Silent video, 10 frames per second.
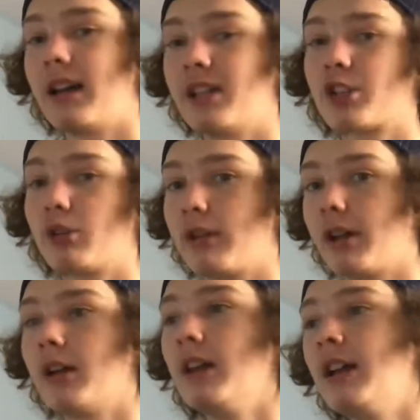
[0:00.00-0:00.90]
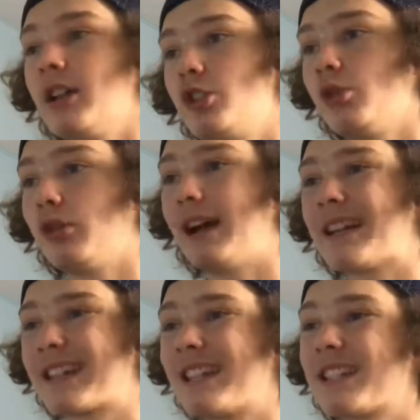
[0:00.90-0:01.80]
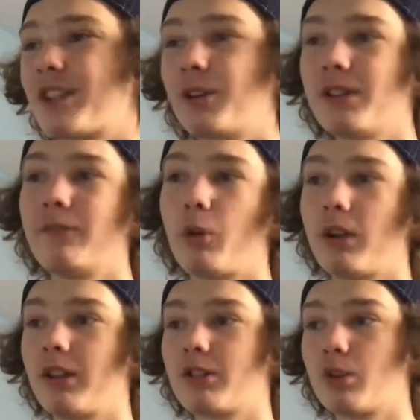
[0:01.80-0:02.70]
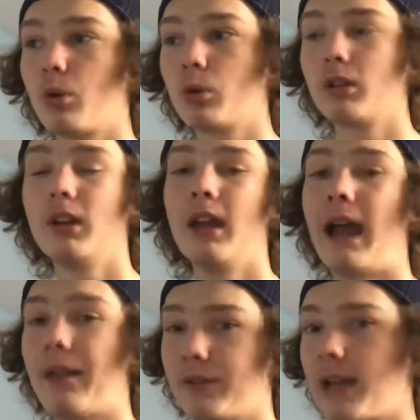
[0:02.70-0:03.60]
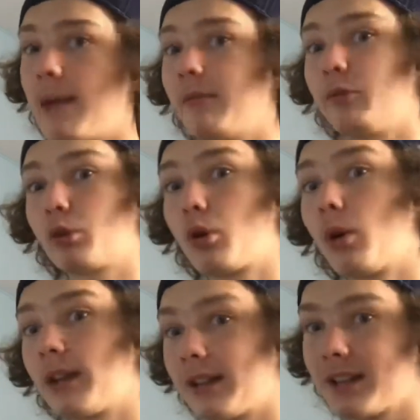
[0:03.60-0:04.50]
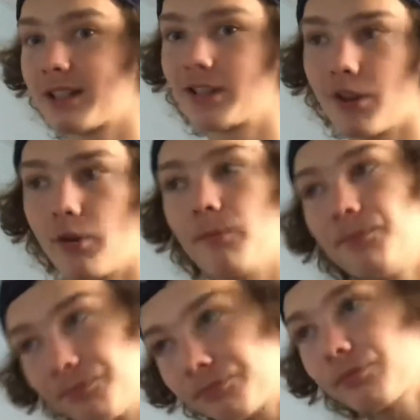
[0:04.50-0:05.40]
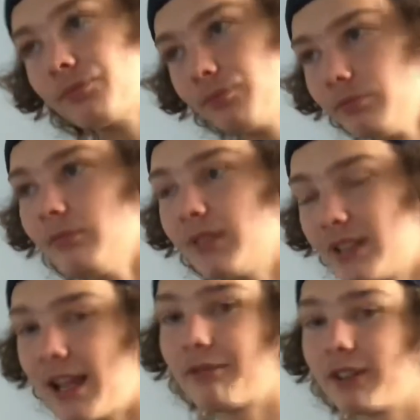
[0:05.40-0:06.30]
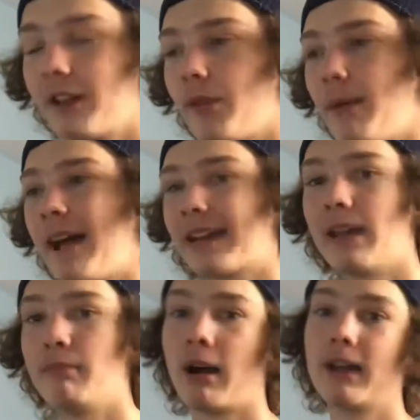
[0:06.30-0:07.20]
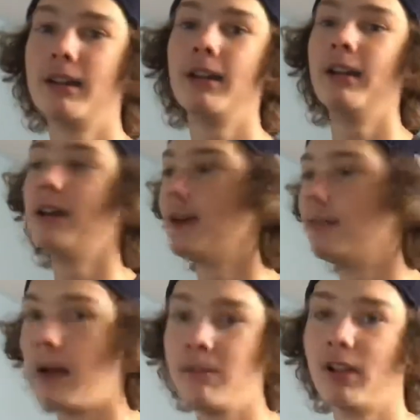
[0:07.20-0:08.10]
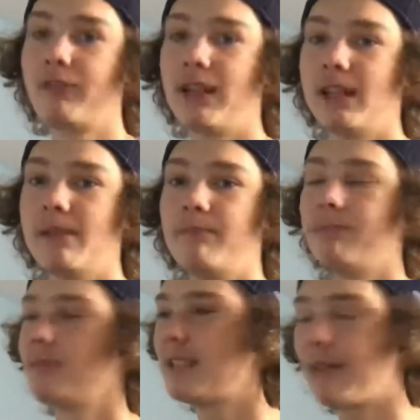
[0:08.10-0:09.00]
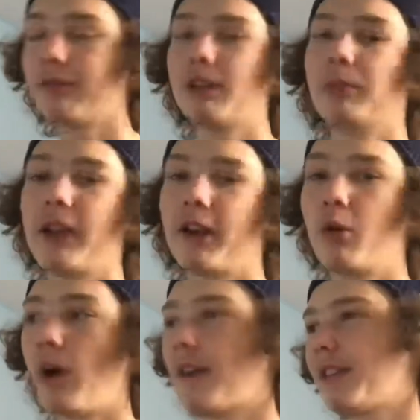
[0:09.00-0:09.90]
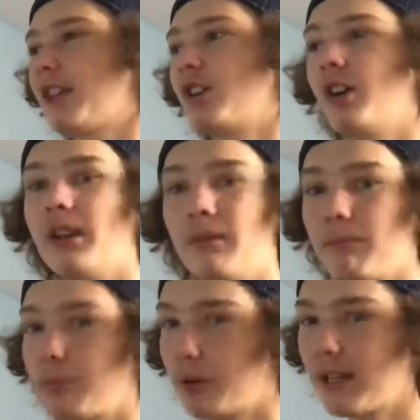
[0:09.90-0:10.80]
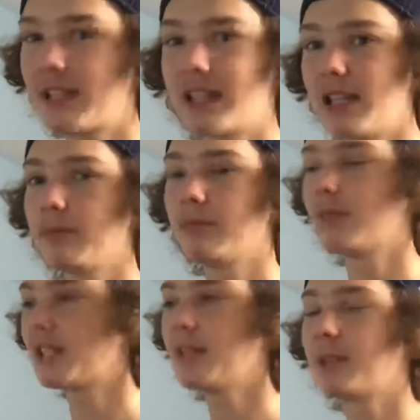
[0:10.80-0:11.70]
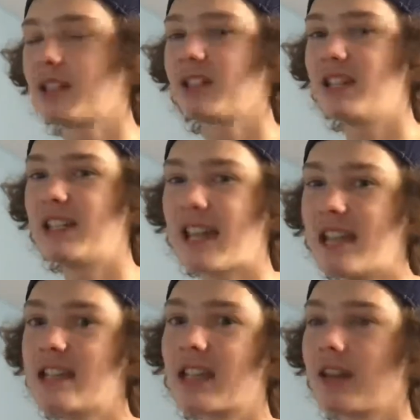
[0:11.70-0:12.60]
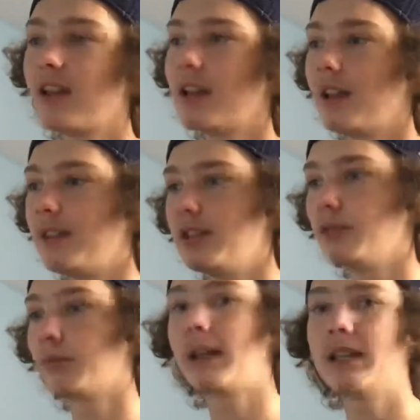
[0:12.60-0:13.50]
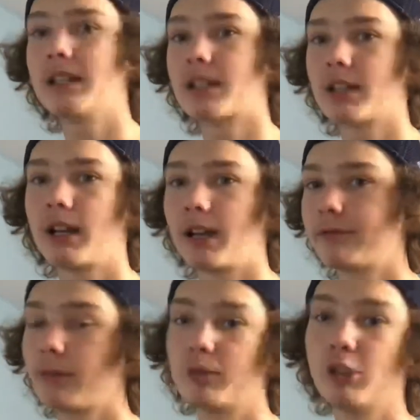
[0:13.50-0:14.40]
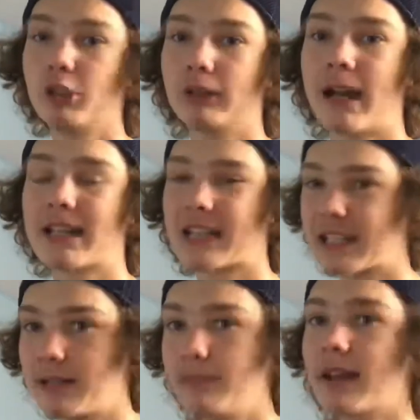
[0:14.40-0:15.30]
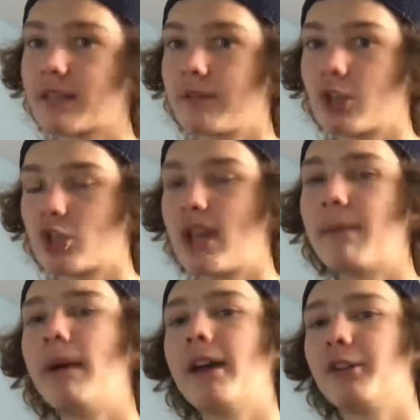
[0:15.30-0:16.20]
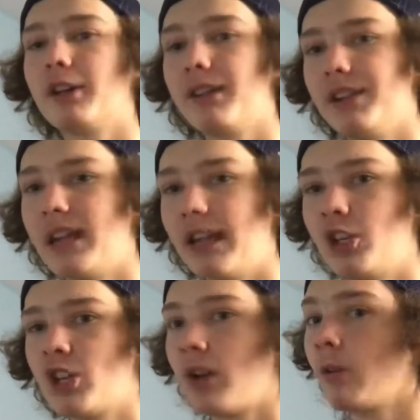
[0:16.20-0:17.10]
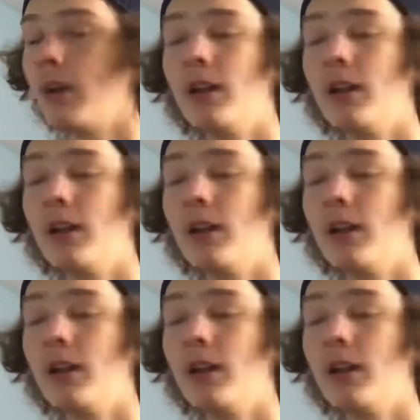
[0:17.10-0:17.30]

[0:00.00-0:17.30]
his career. Tuukka Rask is 34 years old at the time of recording this, so definitely on the back end. But Emil Vinny, definitely a player who I think could pretty seamlessly take the reins from Tuukka Rask as the best Finnish netminder in the NHL.